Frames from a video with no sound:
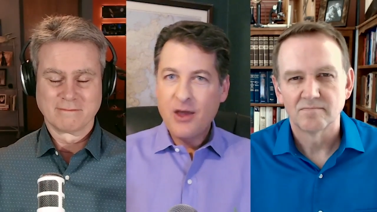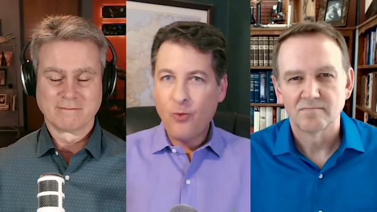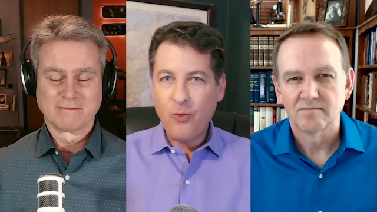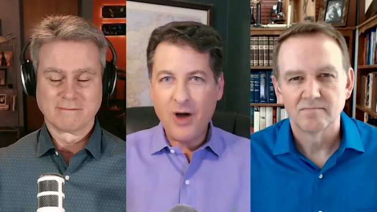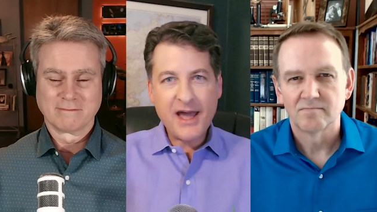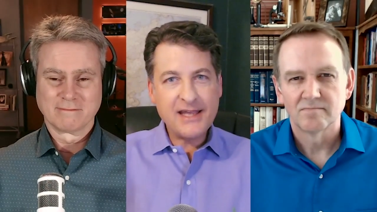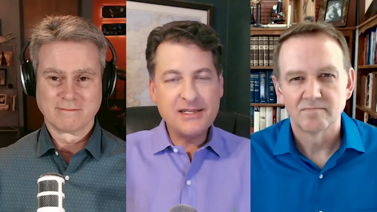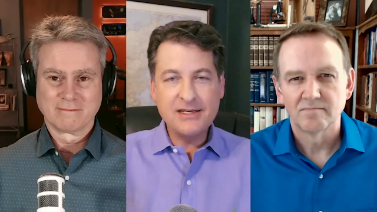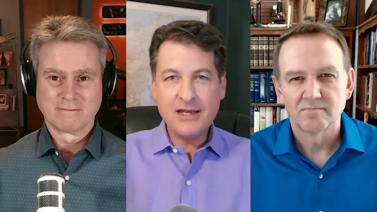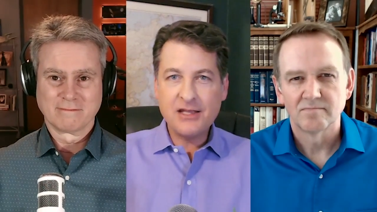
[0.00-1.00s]
Speaker 1: Why
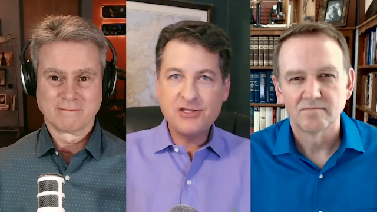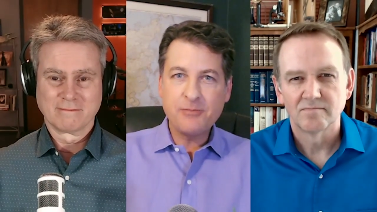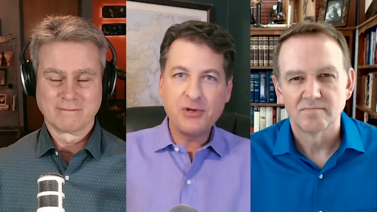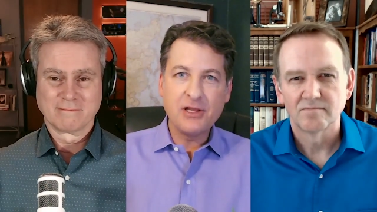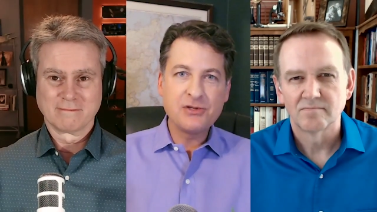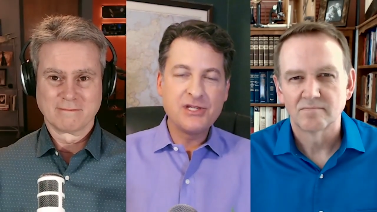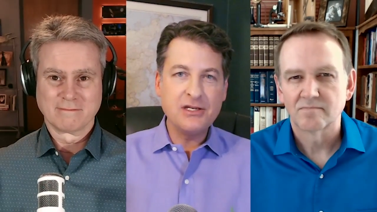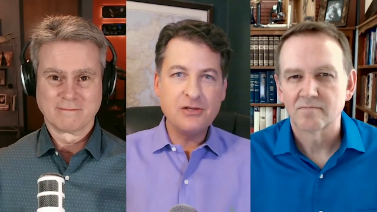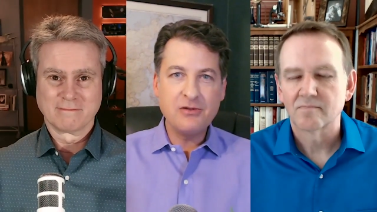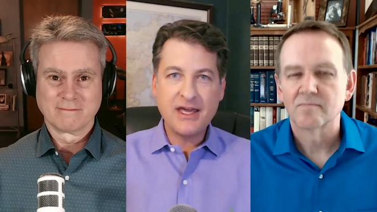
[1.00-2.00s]
didn't Nancy
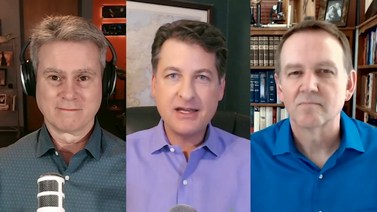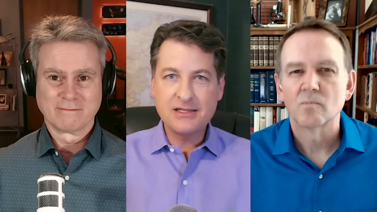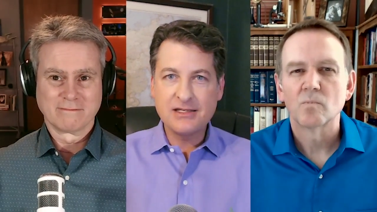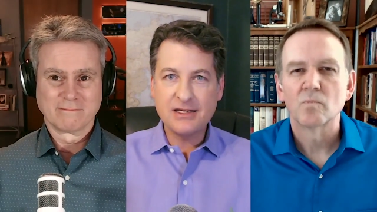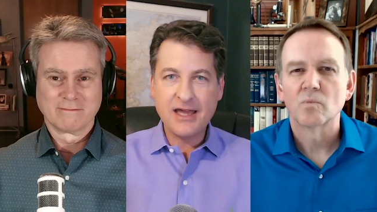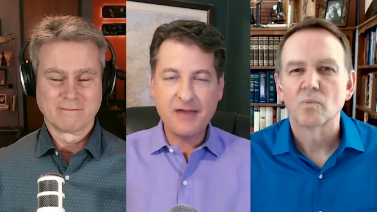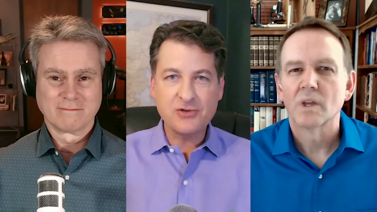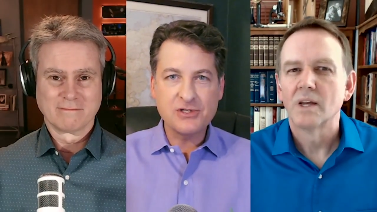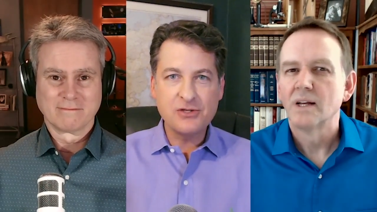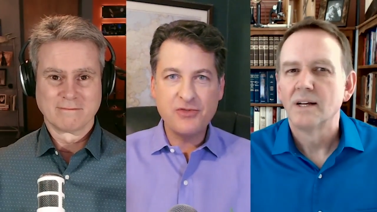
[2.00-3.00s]
Pelosi do that uh,
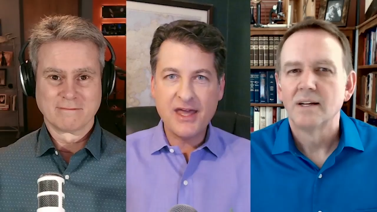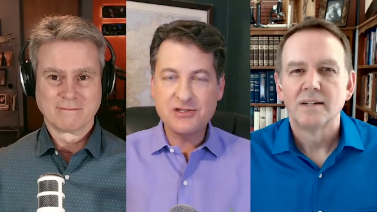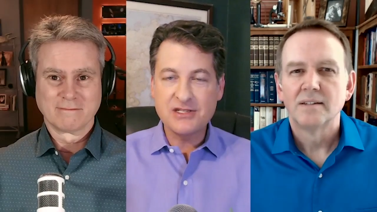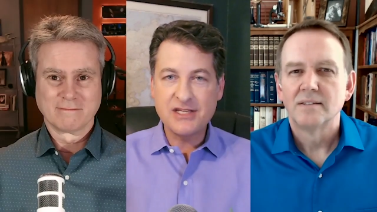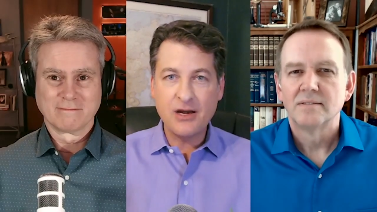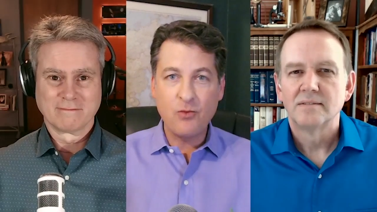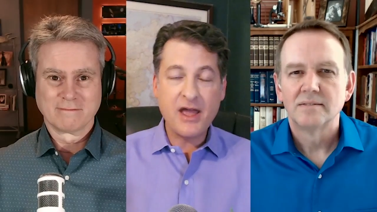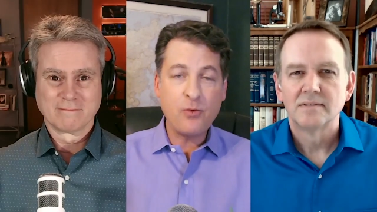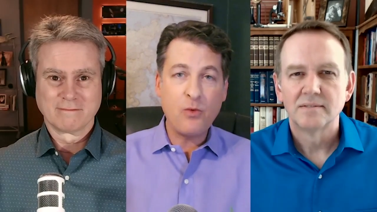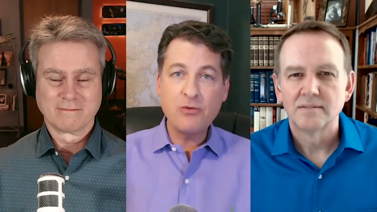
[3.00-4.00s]
after 2010, and
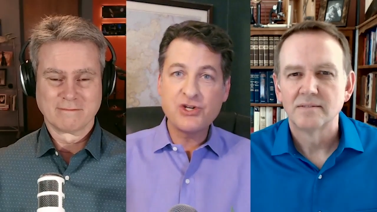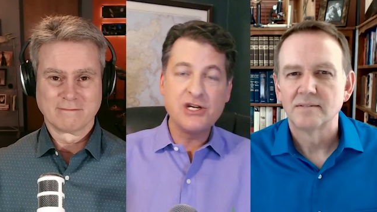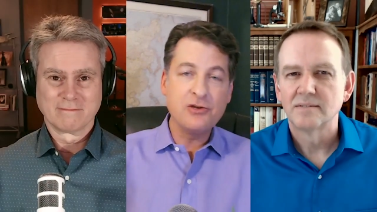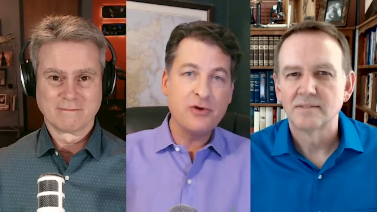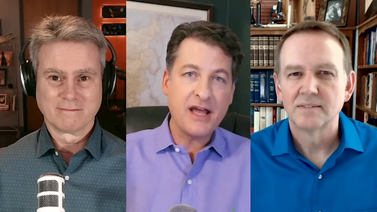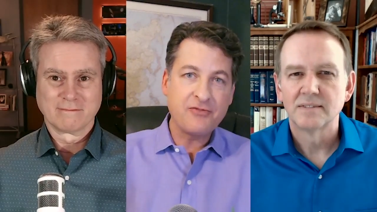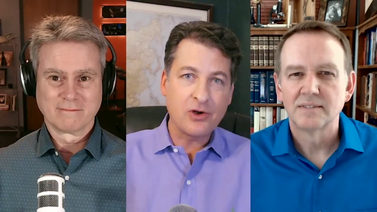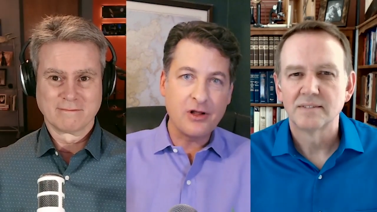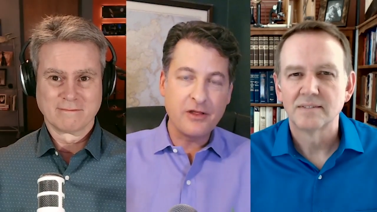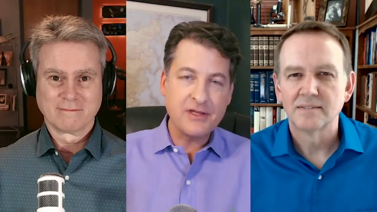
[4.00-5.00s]
why won't she do it
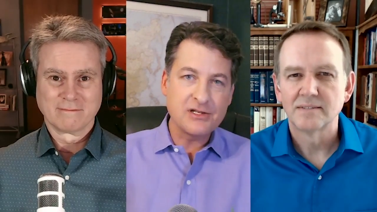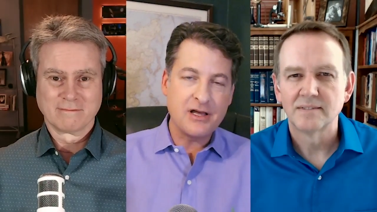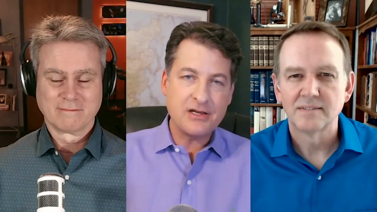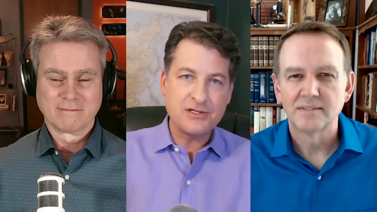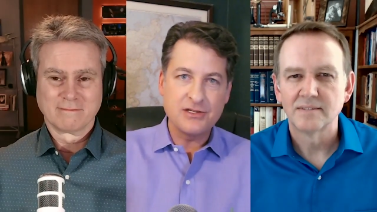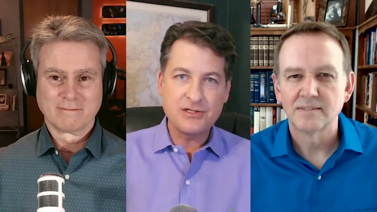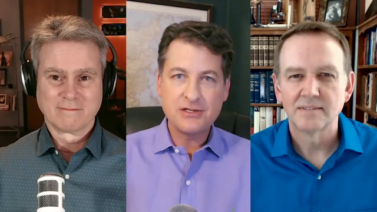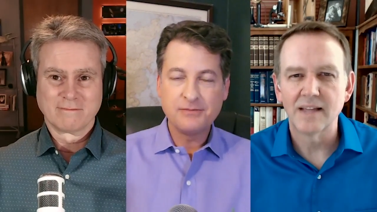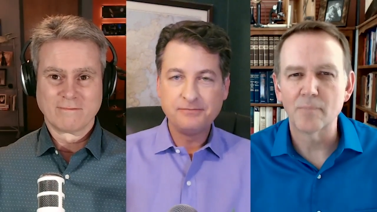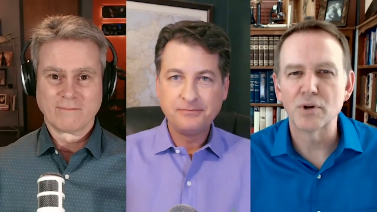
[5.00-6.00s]
after all of these
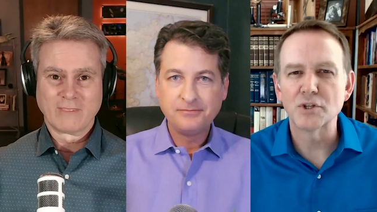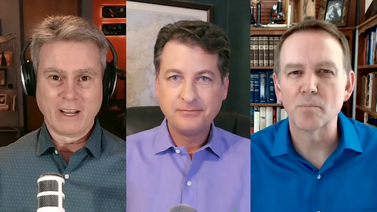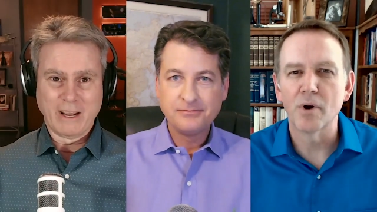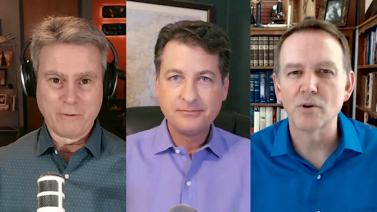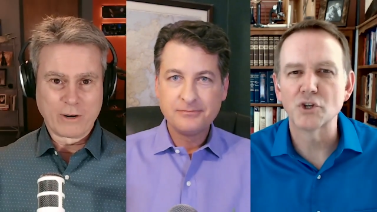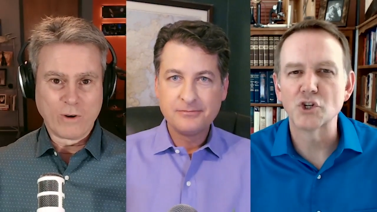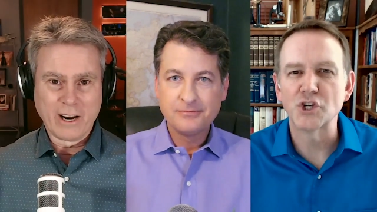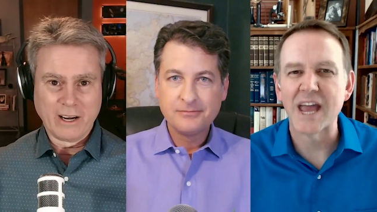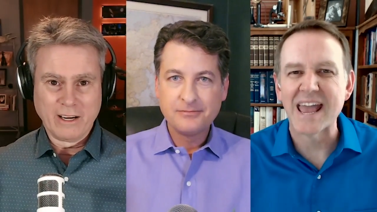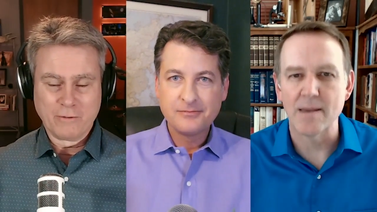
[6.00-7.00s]
losses?
Speaker 2: That presupposes
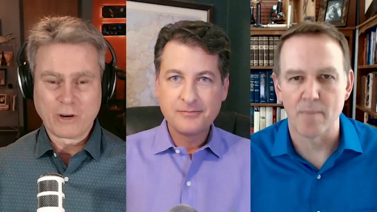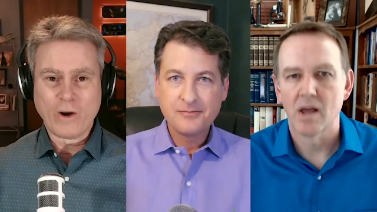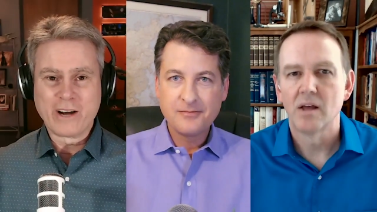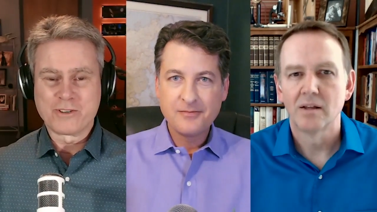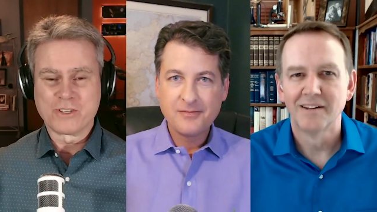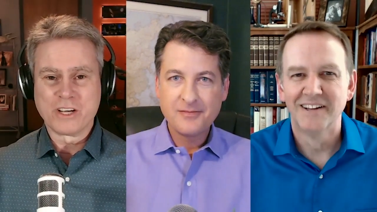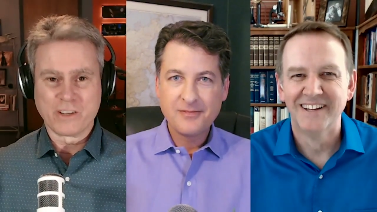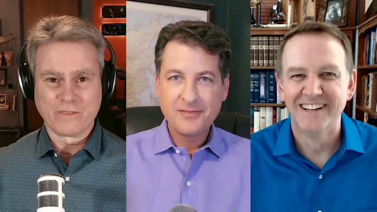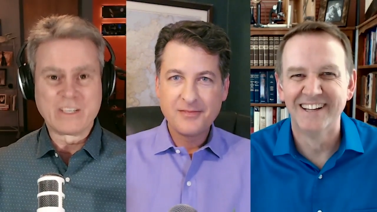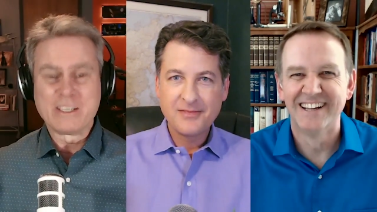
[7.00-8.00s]
require, shame. Requires a
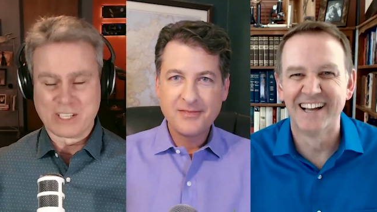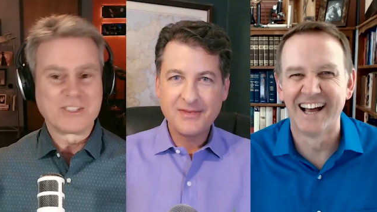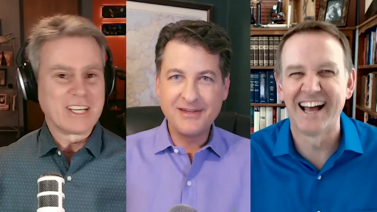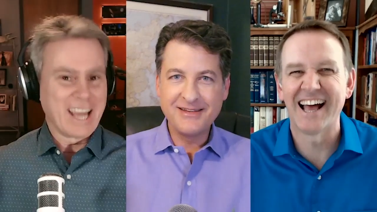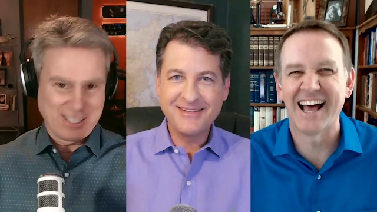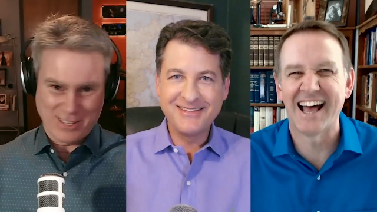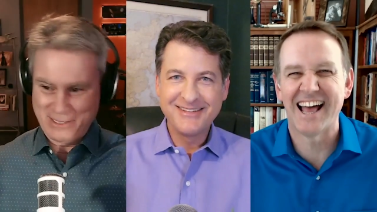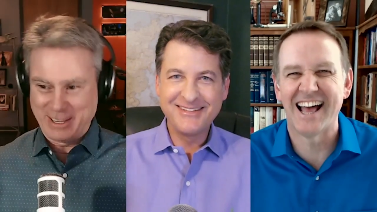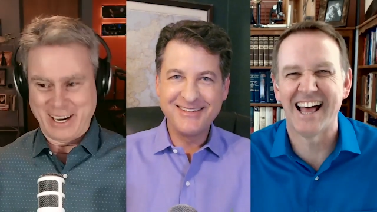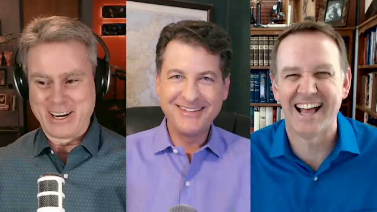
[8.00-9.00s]
sense of decency. Yes,
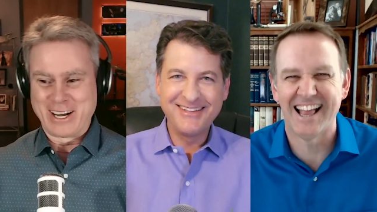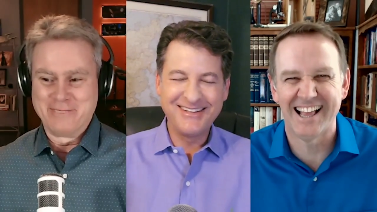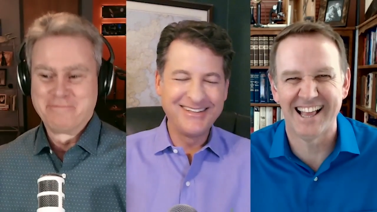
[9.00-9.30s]
there, there you go.